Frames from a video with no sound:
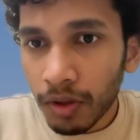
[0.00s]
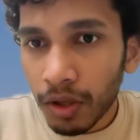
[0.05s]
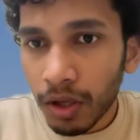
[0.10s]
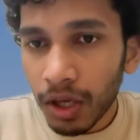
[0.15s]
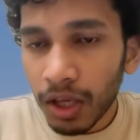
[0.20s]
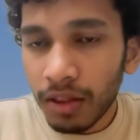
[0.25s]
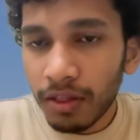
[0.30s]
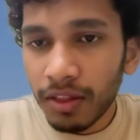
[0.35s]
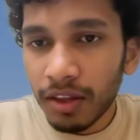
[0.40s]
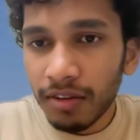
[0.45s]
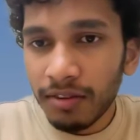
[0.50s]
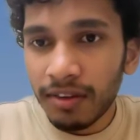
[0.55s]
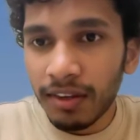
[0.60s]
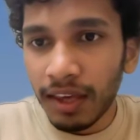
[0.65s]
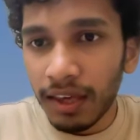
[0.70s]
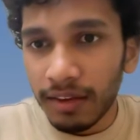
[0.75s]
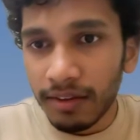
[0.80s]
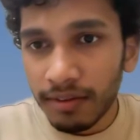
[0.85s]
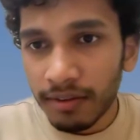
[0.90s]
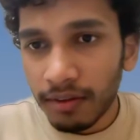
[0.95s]
in this
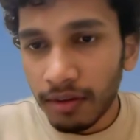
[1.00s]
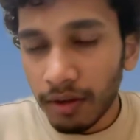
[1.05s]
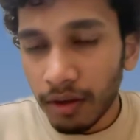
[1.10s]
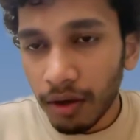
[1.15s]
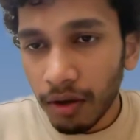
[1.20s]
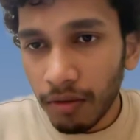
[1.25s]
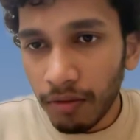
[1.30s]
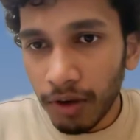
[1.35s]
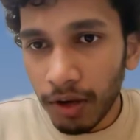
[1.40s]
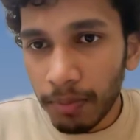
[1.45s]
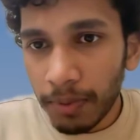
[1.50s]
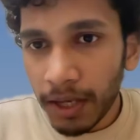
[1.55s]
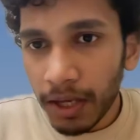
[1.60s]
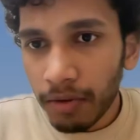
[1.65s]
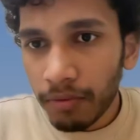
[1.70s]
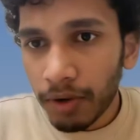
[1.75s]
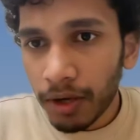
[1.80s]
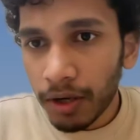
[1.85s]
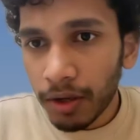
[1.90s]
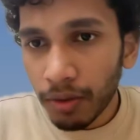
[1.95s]
case will be
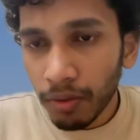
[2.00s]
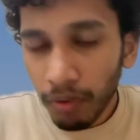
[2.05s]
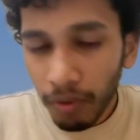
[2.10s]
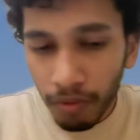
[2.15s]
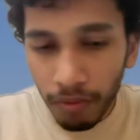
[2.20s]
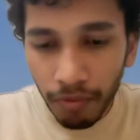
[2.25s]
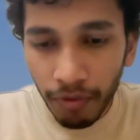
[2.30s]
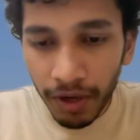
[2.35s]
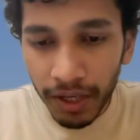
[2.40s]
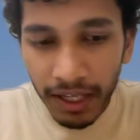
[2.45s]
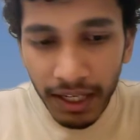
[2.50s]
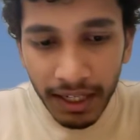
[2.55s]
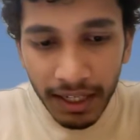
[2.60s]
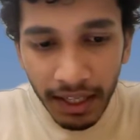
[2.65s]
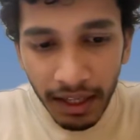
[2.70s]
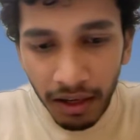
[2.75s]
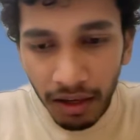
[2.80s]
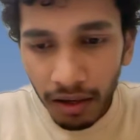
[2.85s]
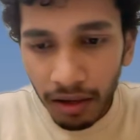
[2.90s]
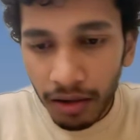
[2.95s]
equal to
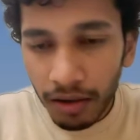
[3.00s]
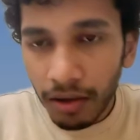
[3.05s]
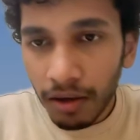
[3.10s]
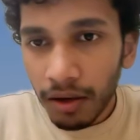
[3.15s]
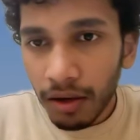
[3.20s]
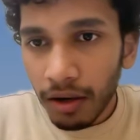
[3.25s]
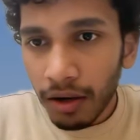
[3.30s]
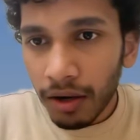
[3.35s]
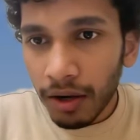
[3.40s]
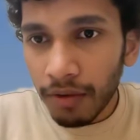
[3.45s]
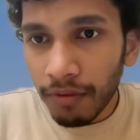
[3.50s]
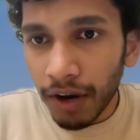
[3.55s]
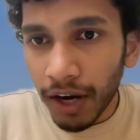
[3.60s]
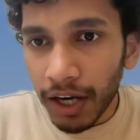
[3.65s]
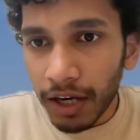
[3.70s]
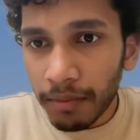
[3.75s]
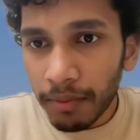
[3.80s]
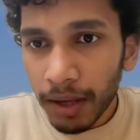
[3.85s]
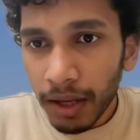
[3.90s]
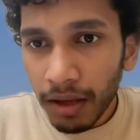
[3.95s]
1e10
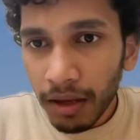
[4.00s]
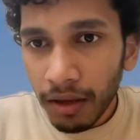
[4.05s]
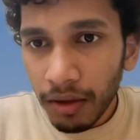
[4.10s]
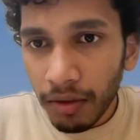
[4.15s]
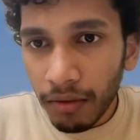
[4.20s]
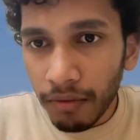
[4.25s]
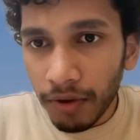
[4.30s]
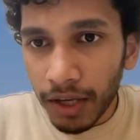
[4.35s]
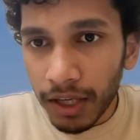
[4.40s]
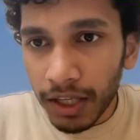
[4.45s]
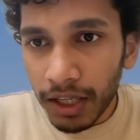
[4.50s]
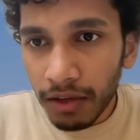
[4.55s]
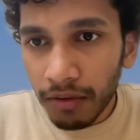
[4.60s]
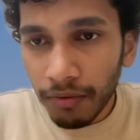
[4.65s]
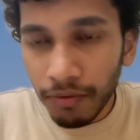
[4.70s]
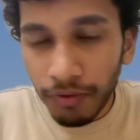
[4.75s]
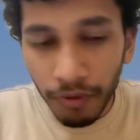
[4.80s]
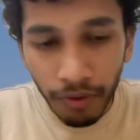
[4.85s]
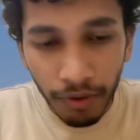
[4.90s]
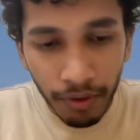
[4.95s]
divided by
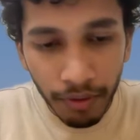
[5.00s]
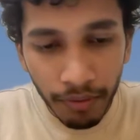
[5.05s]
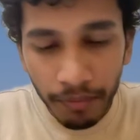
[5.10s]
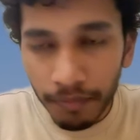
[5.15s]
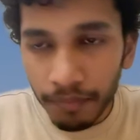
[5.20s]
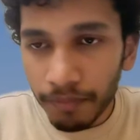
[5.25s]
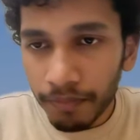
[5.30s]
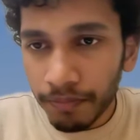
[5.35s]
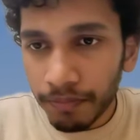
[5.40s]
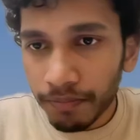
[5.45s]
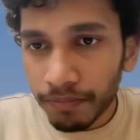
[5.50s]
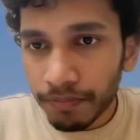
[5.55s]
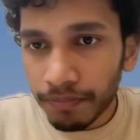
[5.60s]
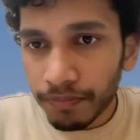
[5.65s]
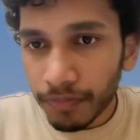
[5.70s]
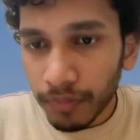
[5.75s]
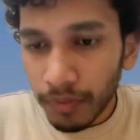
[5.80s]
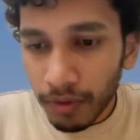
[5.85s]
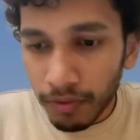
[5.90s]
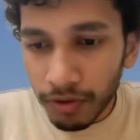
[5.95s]
1e4,
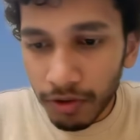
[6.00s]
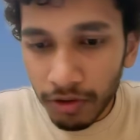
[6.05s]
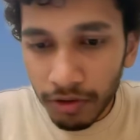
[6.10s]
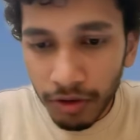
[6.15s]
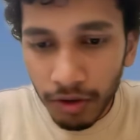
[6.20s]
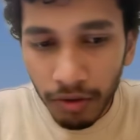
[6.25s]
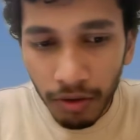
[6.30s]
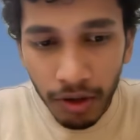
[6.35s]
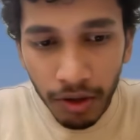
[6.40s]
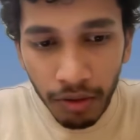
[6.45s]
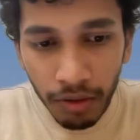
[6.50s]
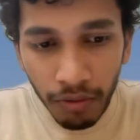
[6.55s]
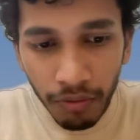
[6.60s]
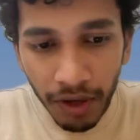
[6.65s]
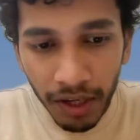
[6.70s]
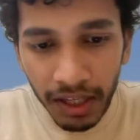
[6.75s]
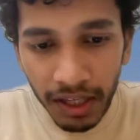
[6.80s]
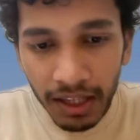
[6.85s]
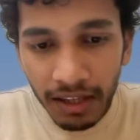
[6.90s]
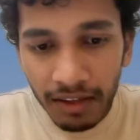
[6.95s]
which is equal to
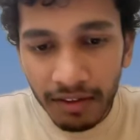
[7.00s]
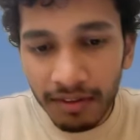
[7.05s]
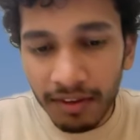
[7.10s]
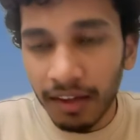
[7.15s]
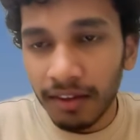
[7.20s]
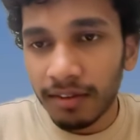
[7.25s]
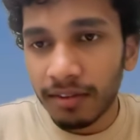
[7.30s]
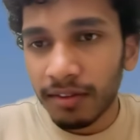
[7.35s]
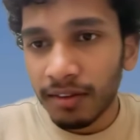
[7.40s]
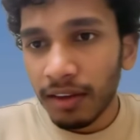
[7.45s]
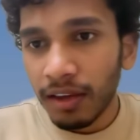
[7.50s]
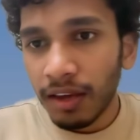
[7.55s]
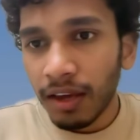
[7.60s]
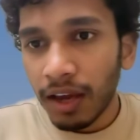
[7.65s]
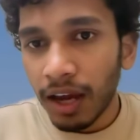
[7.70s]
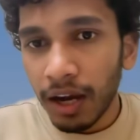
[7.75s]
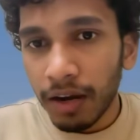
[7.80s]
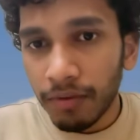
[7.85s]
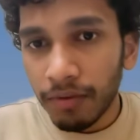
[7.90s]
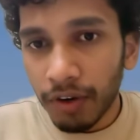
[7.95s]
1e6.
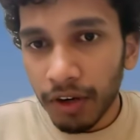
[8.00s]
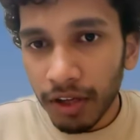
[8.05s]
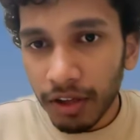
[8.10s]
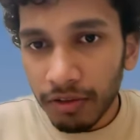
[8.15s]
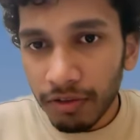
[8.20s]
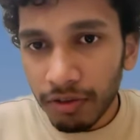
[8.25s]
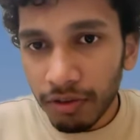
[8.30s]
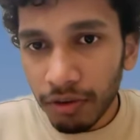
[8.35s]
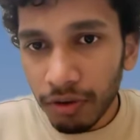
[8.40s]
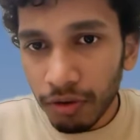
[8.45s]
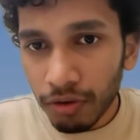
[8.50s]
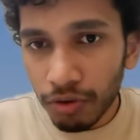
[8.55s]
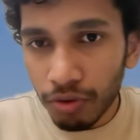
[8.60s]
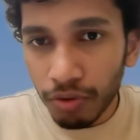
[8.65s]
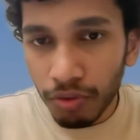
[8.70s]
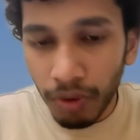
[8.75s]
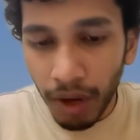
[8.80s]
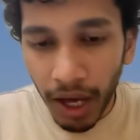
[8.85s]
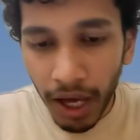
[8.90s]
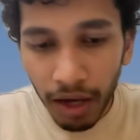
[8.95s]
And what is
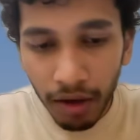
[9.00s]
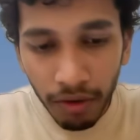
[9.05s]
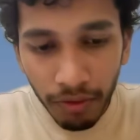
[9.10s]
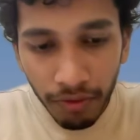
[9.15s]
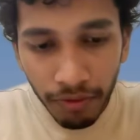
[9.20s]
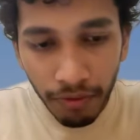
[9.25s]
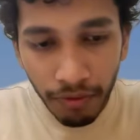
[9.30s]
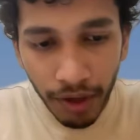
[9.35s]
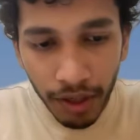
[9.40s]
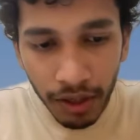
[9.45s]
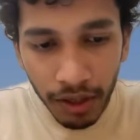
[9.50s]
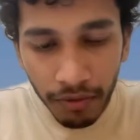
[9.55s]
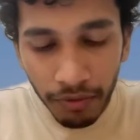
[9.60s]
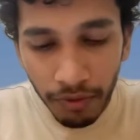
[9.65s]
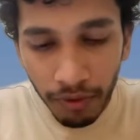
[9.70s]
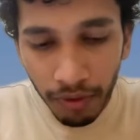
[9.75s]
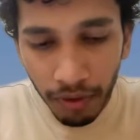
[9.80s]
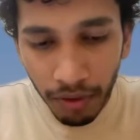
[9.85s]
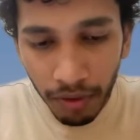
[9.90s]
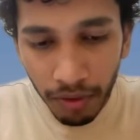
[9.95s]
square of 1e4?